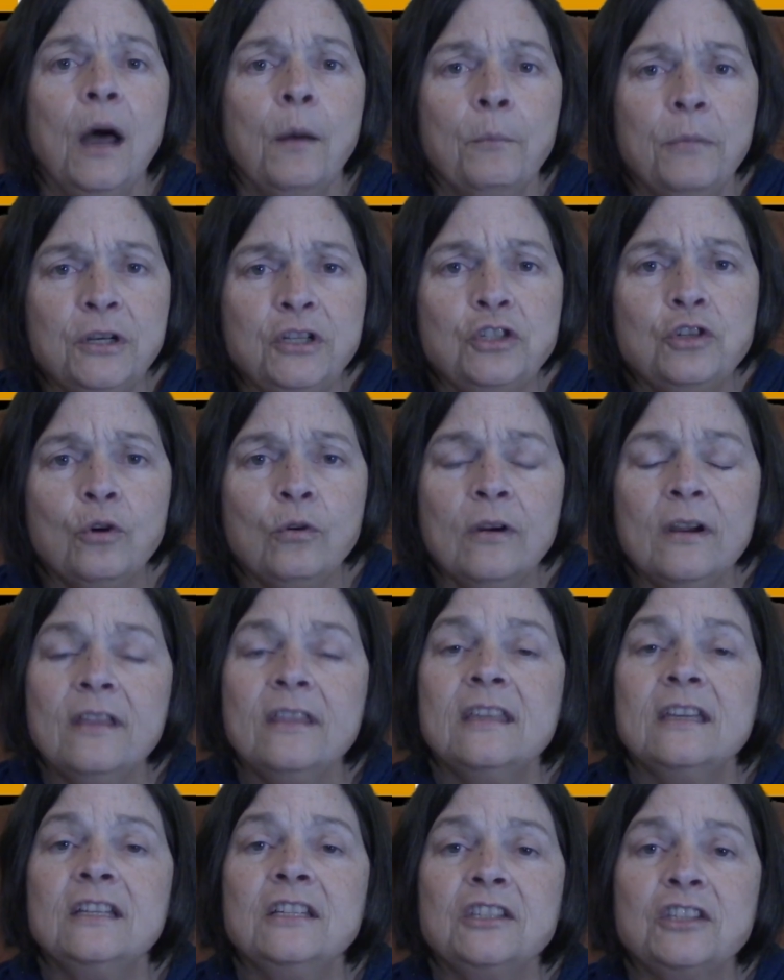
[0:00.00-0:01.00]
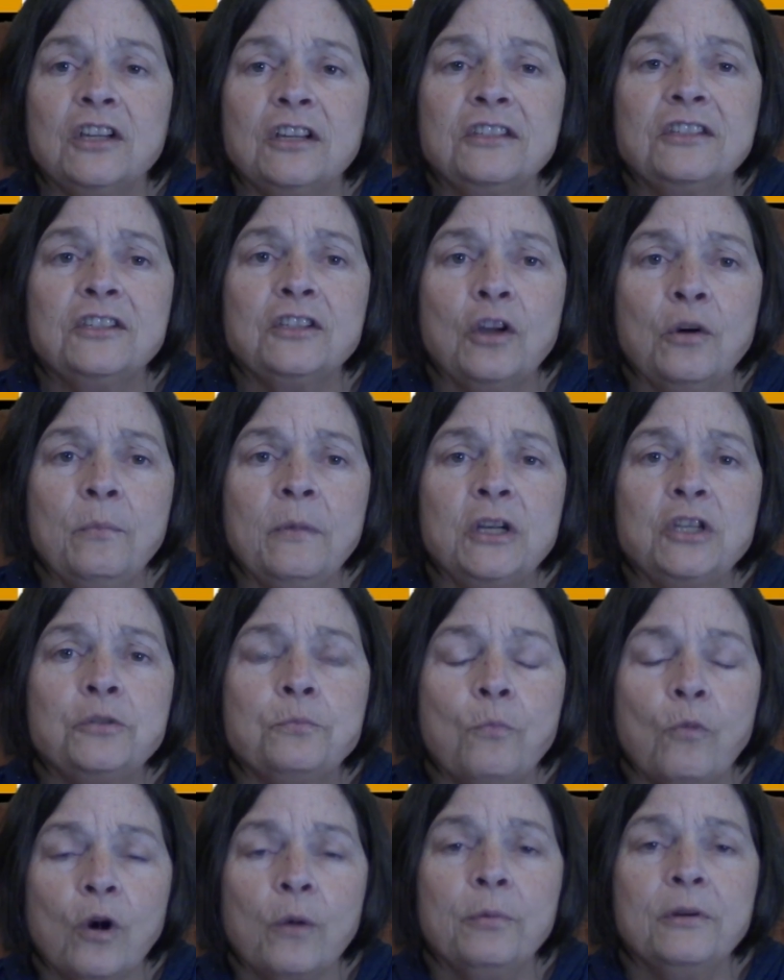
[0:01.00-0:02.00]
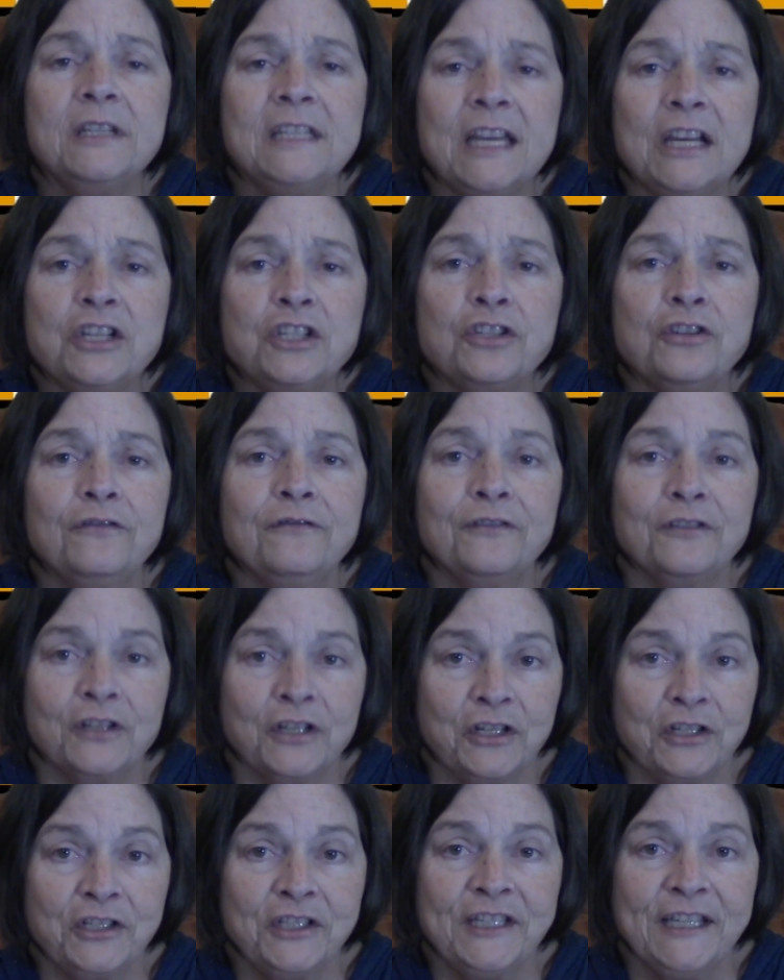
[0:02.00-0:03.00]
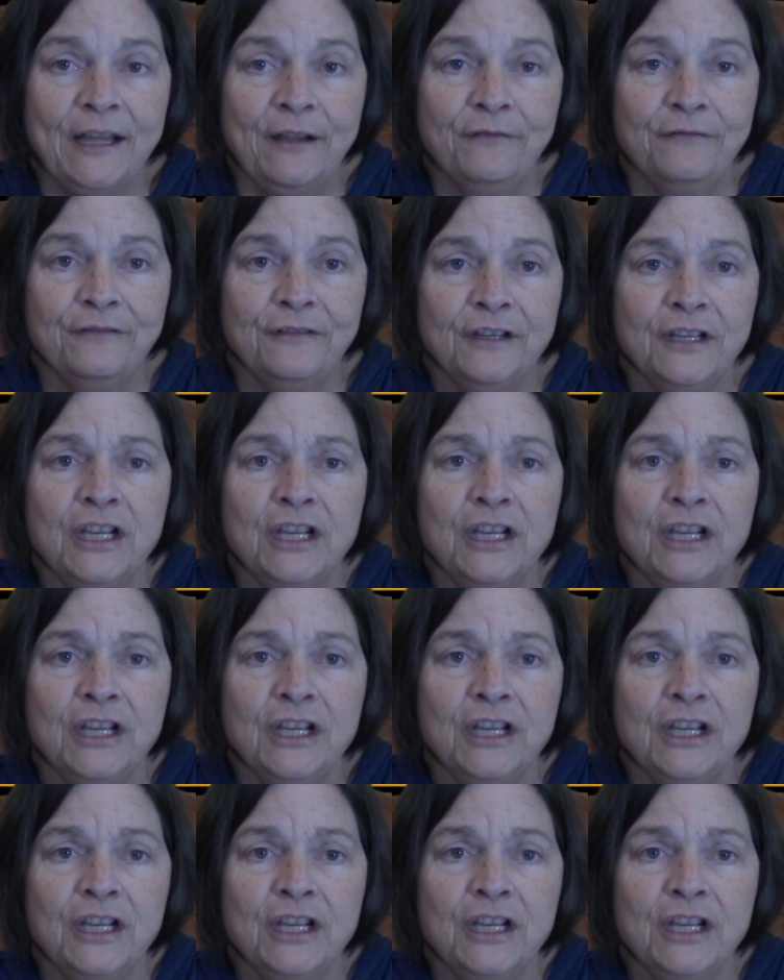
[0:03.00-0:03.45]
But Dorothy saw so much more potential for herself.